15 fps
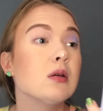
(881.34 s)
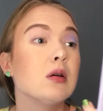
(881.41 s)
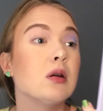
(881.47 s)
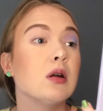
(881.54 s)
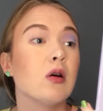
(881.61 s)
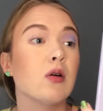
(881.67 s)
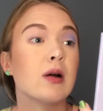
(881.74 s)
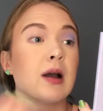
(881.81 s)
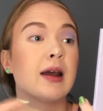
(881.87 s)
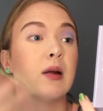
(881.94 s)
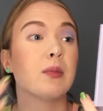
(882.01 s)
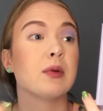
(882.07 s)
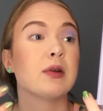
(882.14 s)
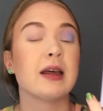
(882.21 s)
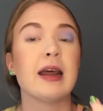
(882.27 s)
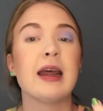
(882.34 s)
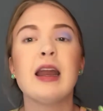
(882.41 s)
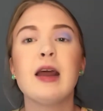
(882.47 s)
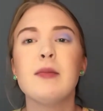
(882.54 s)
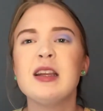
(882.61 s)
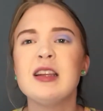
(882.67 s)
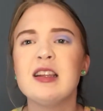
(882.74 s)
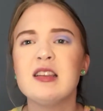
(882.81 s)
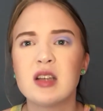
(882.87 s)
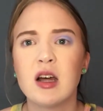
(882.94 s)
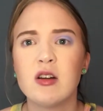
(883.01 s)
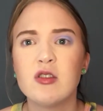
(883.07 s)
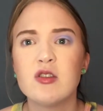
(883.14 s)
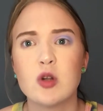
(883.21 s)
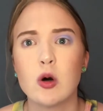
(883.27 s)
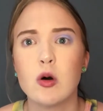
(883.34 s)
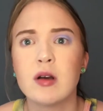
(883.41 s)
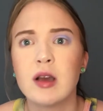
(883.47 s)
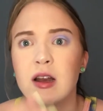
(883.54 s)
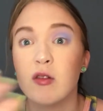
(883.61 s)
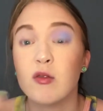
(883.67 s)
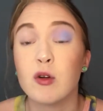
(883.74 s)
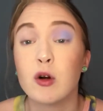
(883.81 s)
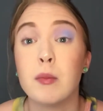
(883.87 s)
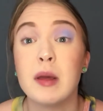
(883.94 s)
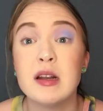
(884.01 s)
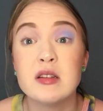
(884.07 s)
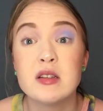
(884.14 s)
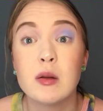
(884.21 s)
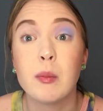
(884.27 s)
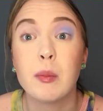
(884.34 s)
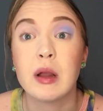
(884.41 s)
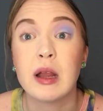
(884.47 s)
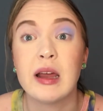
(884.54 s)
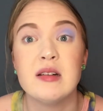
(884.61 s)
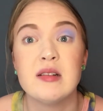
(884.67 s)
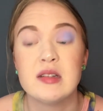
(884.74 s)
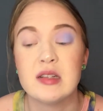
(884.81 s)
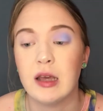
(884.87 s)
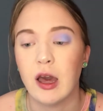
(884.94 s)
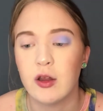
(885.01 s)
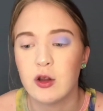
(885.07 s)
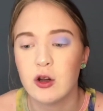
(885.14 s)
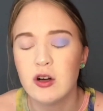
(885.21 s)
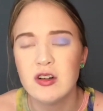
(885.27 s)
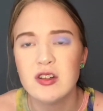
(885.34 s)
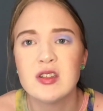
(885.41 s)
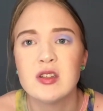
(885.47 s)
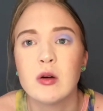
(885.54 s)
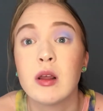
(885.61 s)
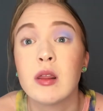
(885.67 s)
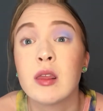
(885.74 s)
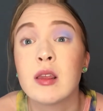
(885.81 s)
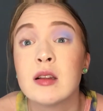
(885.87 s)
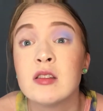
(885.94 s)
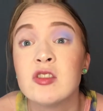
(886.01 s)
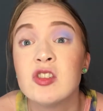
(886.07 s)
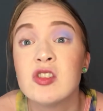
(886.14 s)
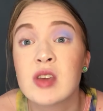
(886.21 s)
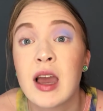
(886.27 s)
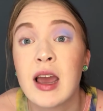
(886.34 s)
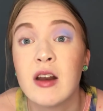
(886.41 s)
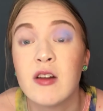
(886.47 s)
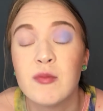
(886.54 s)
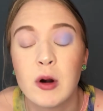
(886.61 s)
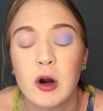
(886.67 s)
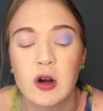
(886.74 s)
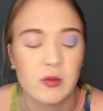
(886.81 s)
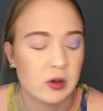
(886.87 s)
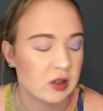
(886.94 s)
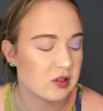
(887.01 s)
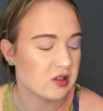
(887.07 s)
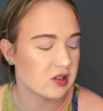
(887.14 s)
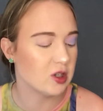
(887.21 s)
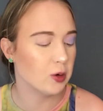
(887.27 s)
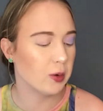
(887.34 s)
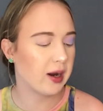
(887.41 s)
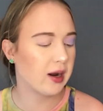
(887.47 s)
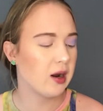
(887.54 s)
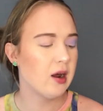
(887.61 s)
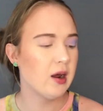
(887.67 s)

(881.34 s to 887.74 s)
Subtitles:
It'll kind of blend, and I mean these colors all kind of are meant to blend together, so I think that's just kind of part of what it's doing.